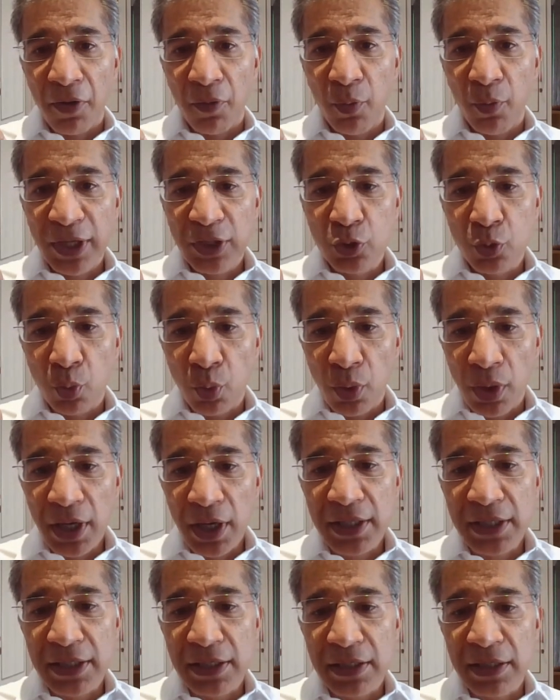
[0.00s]
which
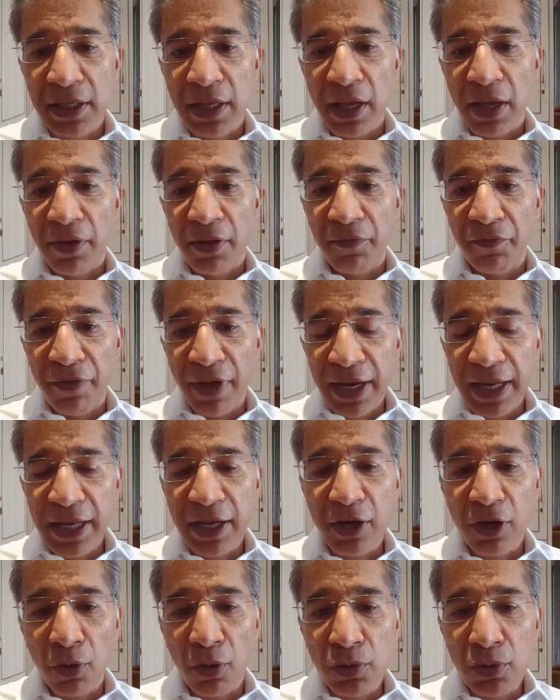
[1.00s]
works very
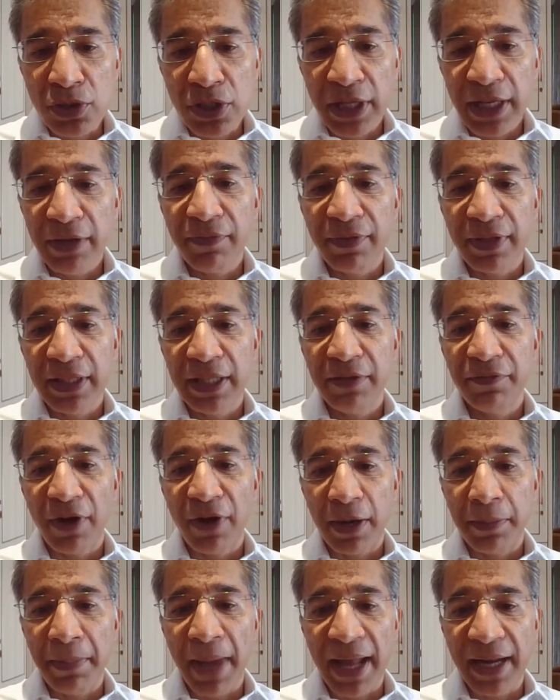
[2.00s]
closely with the
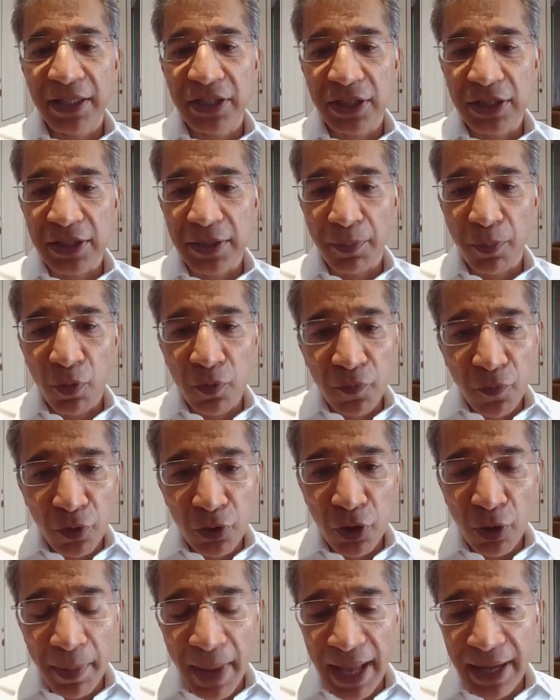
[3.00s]
fund managers, the
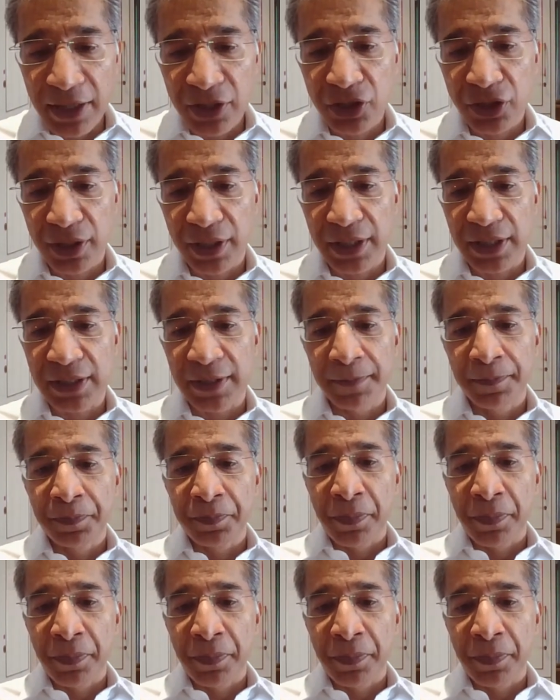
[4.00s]
portfolio managers,